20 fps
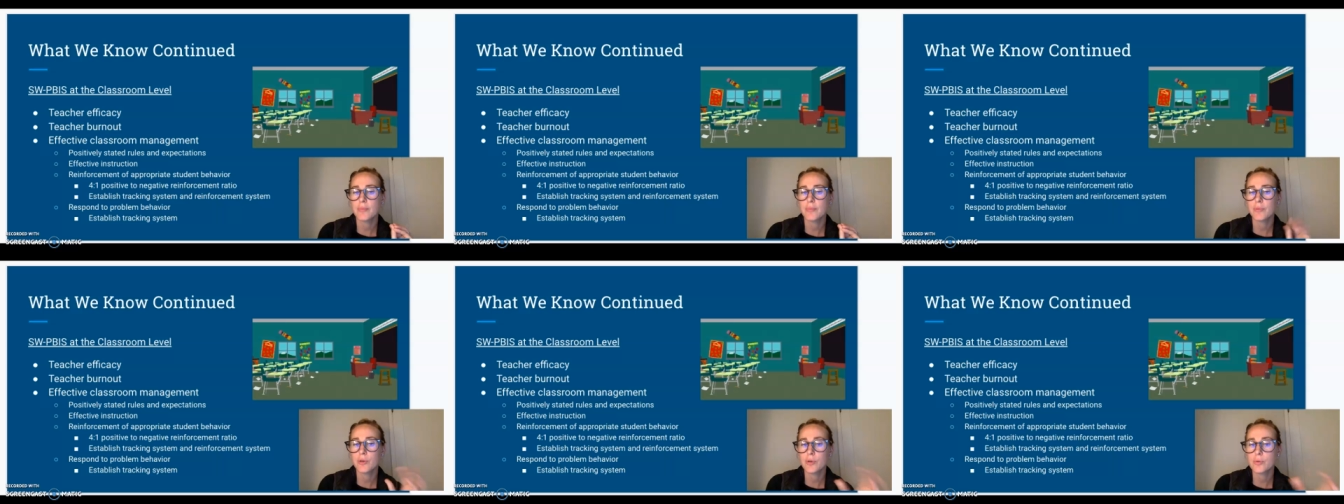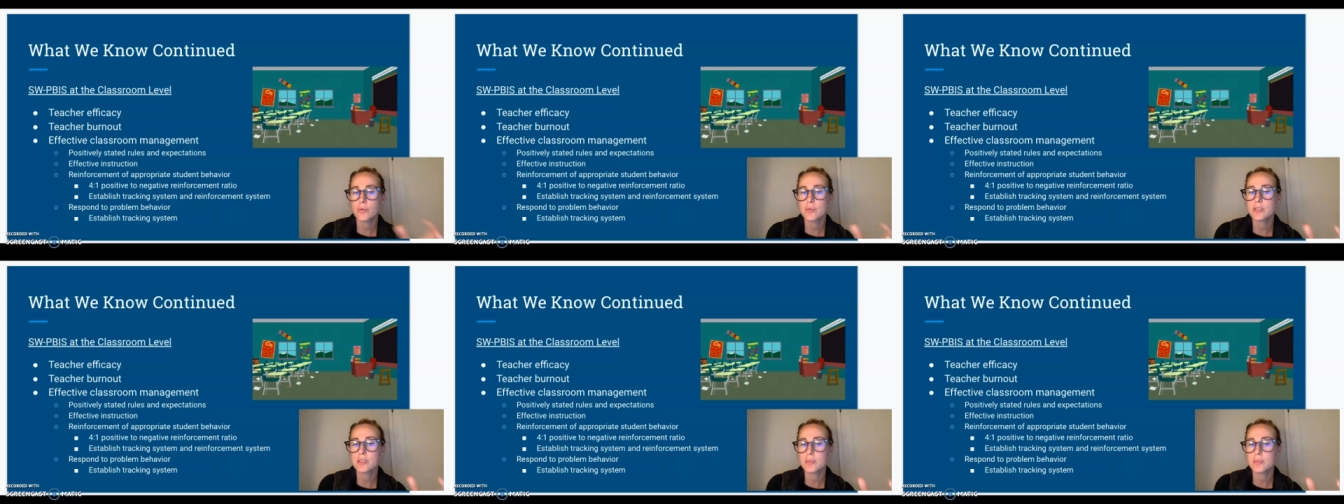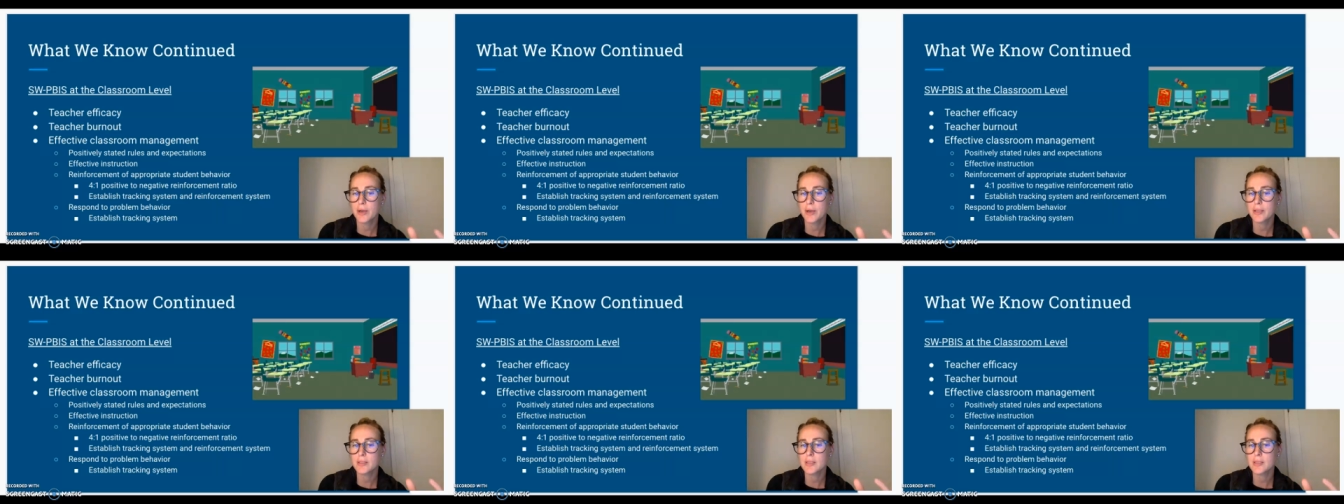good
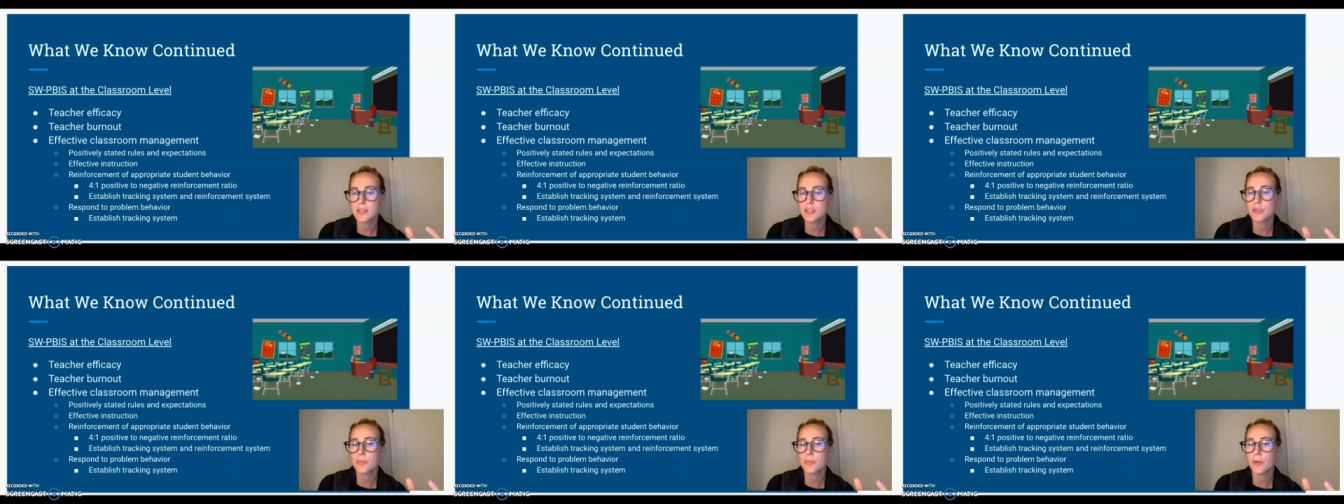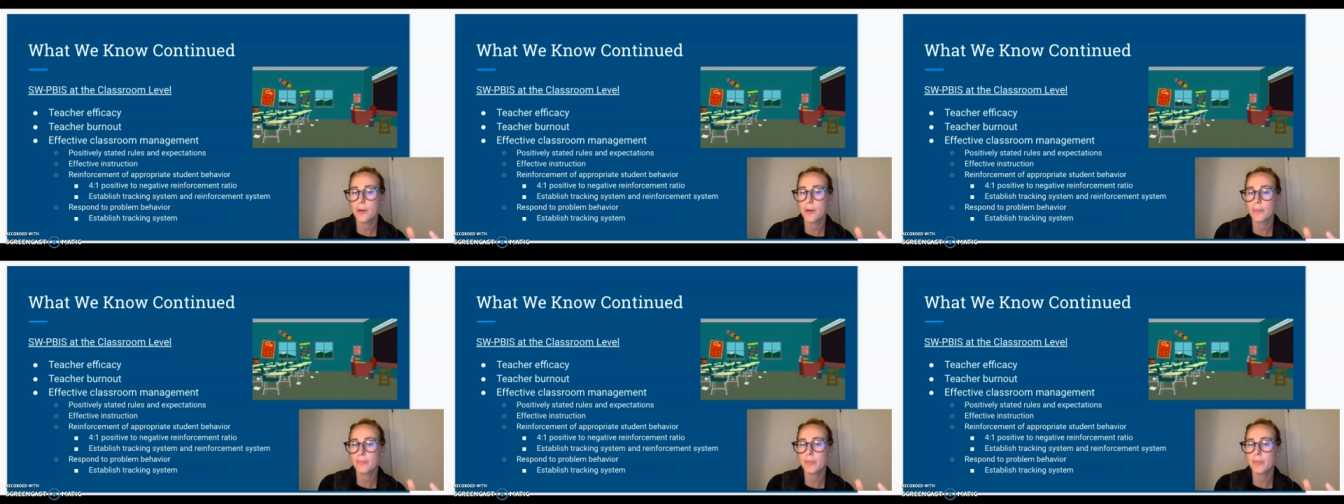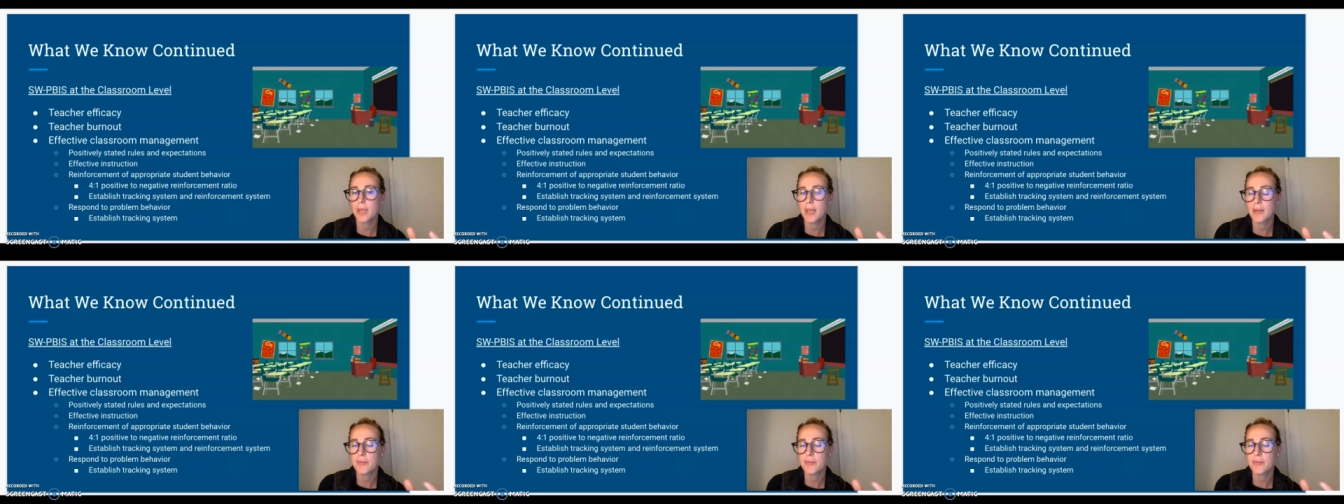responses to problem
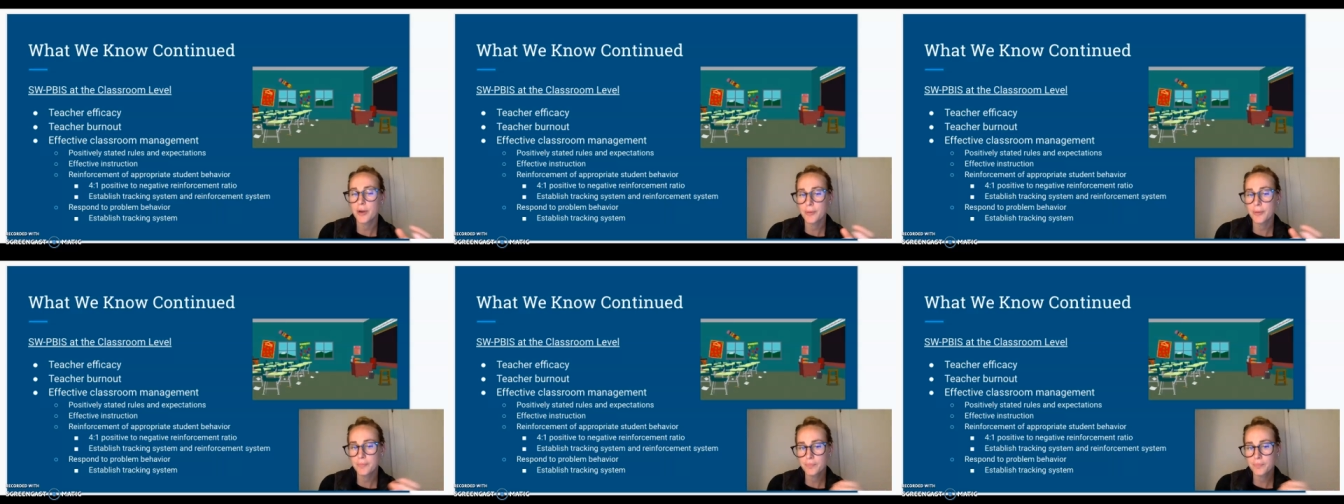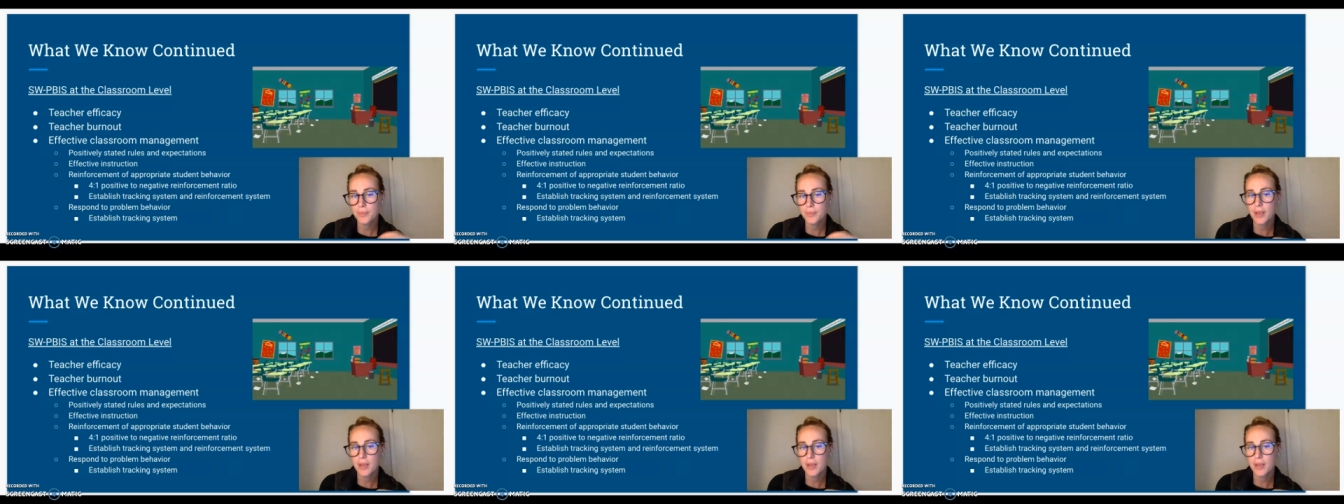behavior,